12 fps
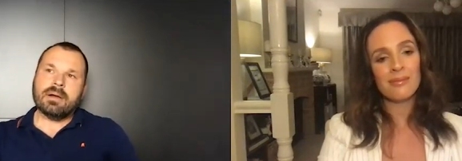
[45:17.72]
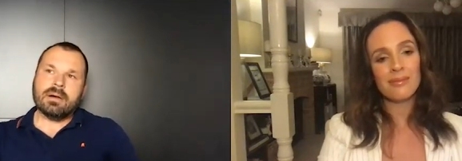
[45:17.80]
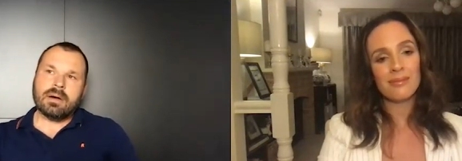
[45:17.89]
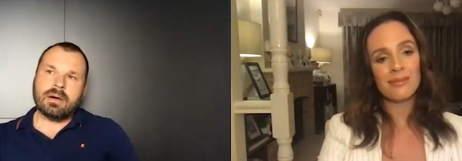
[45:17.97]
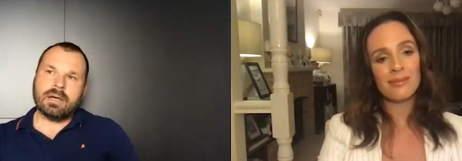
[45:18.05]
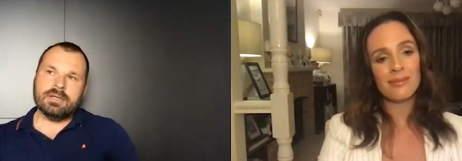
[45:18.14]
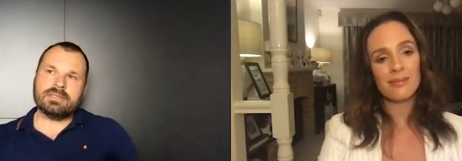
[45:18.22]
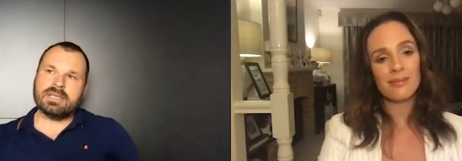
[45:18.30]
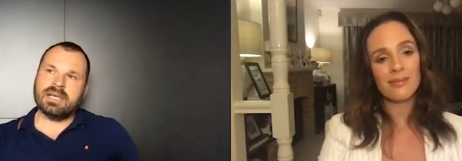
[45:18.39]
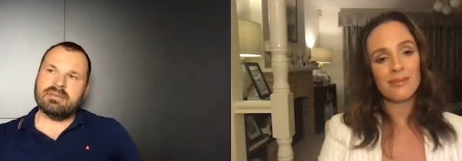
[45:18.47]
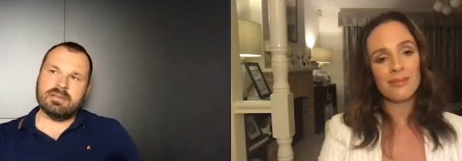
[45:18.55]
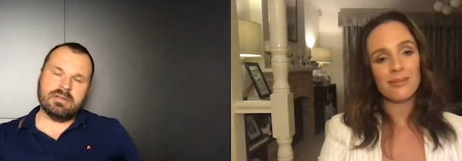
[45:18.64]
Speaker 1: I used to have a
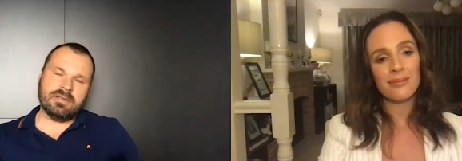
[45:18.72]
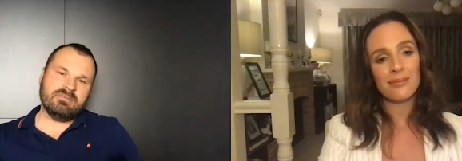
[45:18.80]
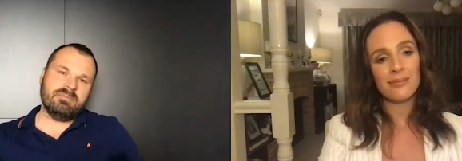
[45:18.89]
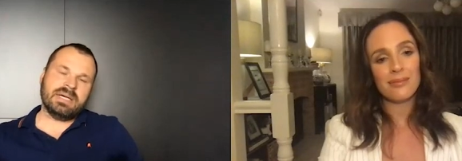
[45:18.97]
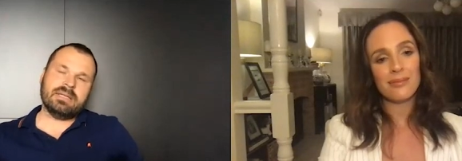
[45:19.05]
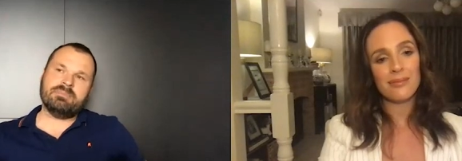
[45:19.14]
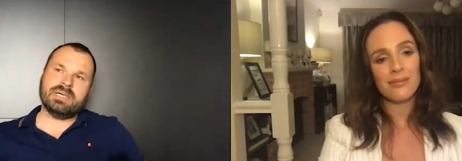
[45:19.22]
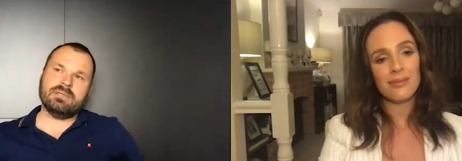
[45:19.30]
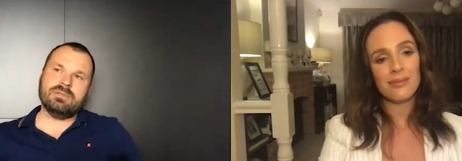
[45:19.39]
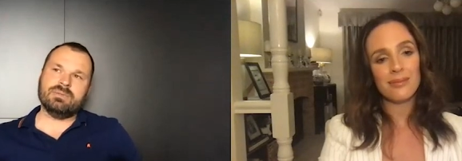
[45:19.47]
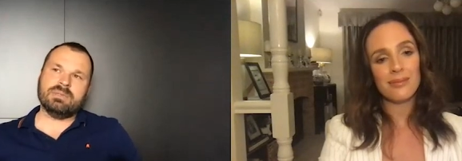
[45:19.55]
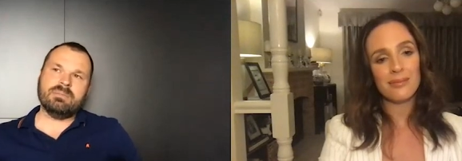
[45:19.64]
lot of bat- battles
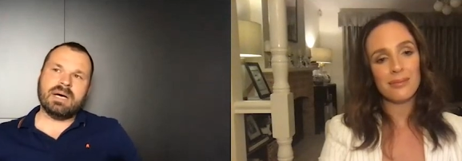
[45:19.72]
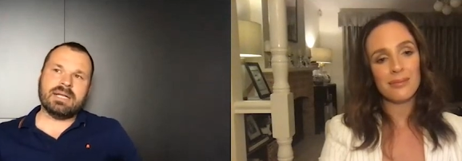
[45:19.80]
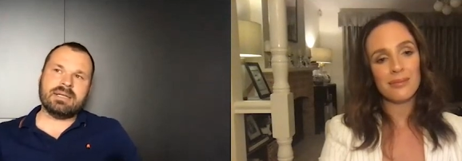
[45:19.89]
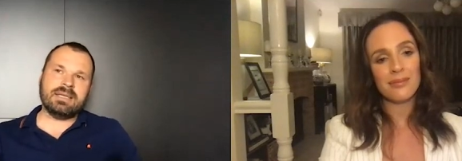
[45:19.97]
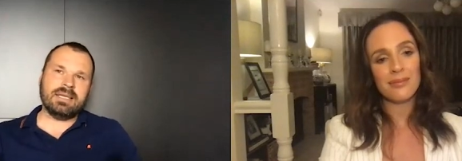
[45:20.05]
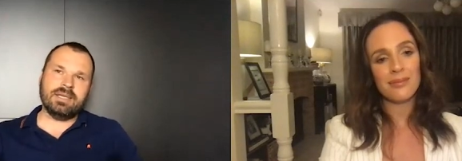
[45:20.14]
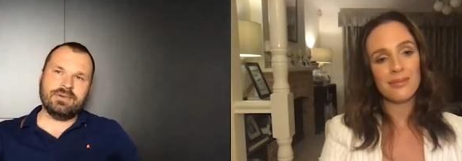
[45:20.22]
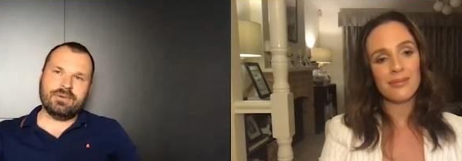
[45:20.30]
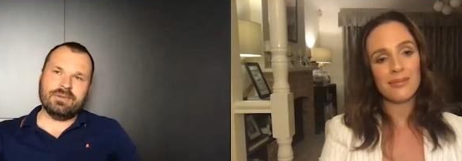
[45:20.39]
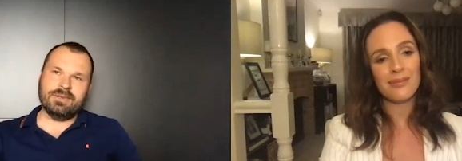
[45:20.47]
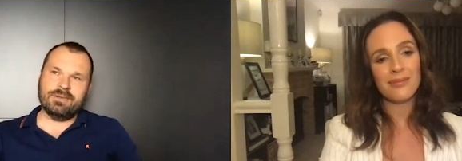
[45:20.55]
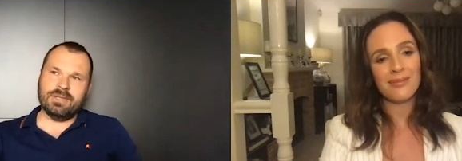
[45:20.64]
with Martin Keown all the,
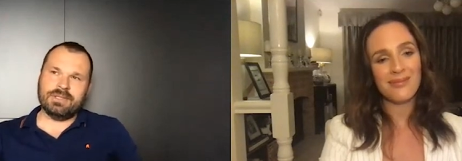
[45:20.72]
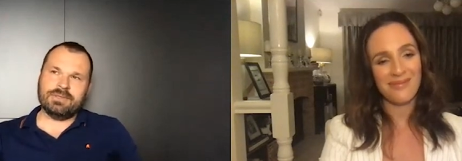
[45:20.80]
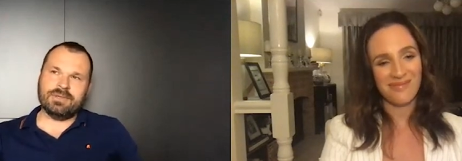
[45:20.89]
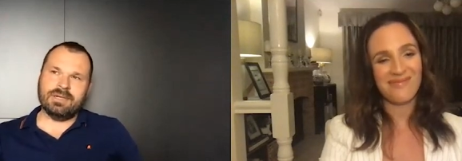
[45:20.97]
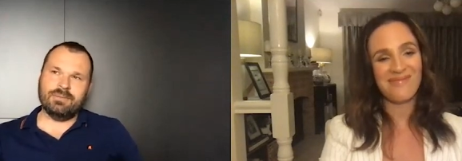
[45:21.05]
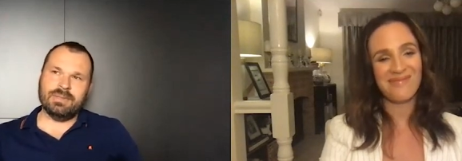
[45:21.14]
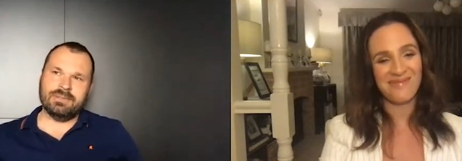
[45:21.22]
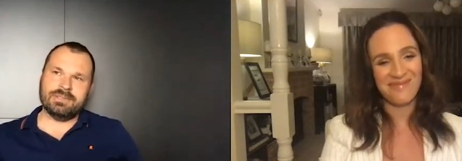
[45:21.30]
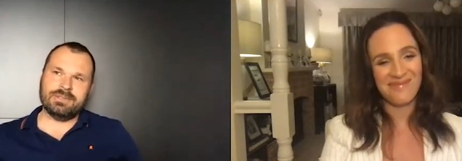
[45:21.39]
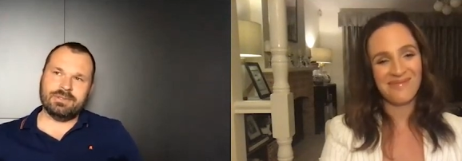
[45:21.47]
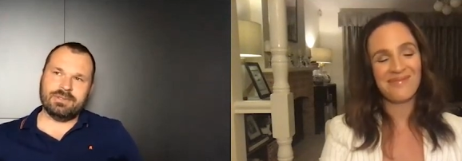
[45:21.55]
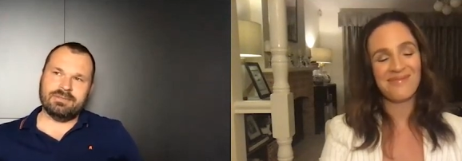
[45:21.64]
all the time. We were sort
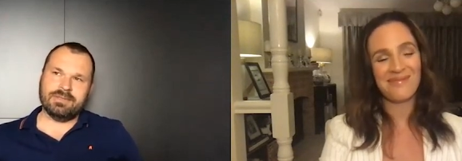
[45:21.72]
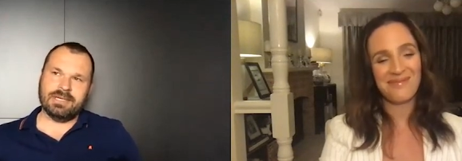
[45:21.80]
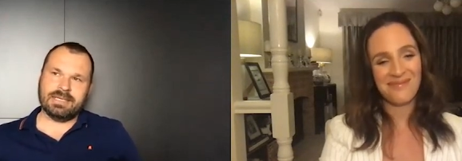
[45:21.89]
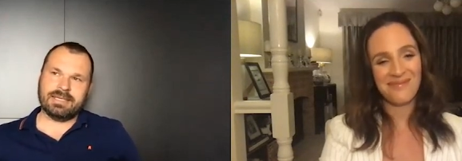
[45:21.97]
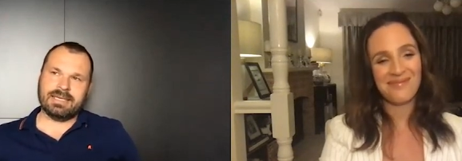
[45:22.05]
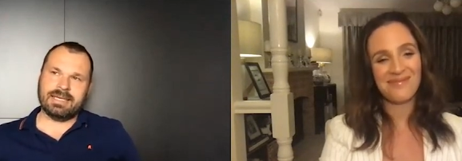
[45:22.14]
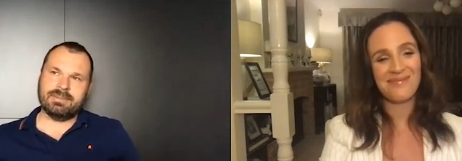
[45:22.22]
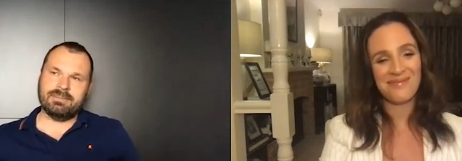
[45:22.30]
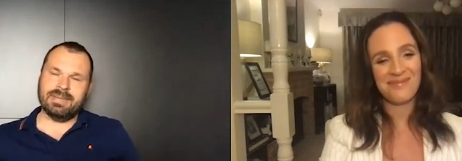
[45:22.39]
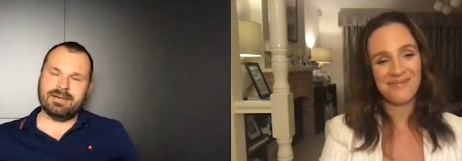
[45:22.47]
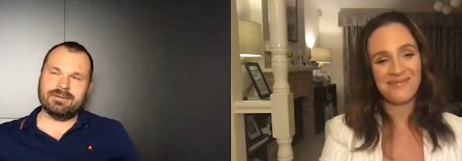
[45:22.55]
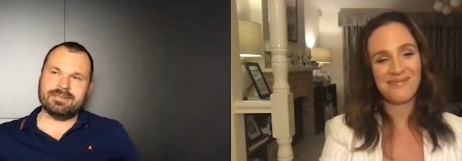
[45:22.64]
of like cat and
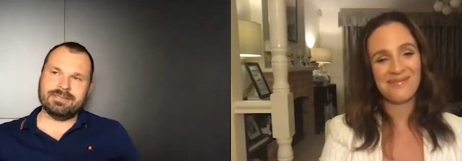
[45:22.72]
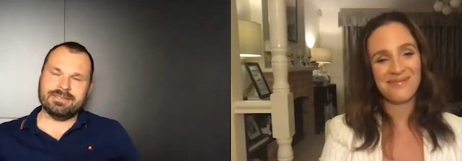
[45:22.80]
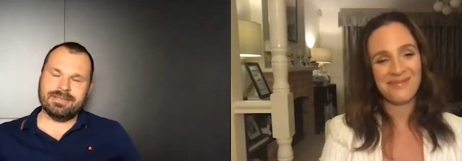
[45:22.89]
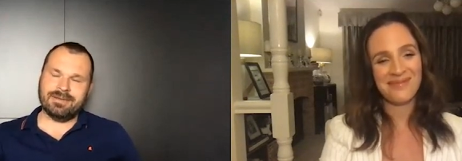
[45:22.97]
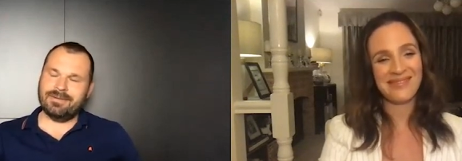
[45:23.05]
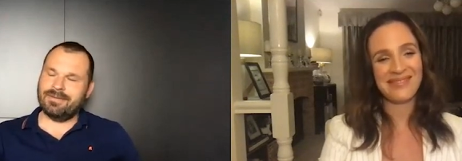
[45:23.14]
mouse, you know.